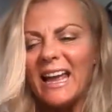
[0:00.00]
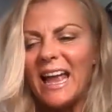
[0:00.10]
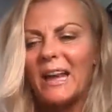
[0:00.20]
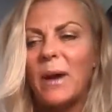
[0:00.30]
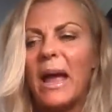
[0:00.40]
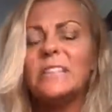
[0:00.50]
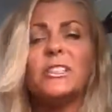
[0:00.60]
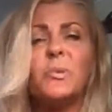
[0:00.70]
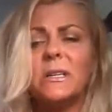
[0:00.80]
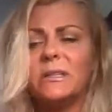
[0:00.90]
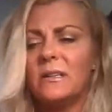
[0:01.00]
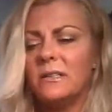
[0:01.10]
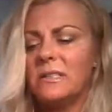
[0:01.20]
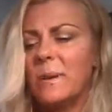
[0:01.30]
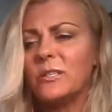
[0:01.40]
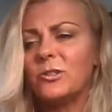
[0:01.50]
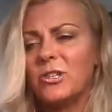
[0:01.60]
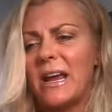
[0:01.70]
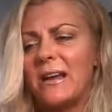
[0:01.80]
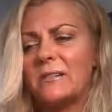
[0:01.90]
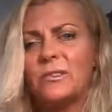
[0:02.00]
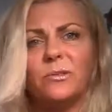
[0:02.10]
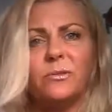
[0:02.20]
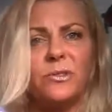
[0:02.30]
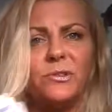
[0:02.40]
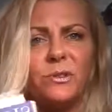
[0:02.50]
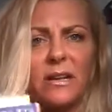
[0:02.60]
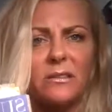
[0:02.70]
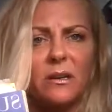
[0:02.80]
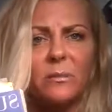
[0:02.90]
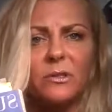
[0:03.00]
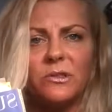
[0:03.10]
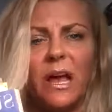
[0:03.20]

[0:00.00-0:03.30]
Anyway, I just want a special shout out to Suzanne Somers.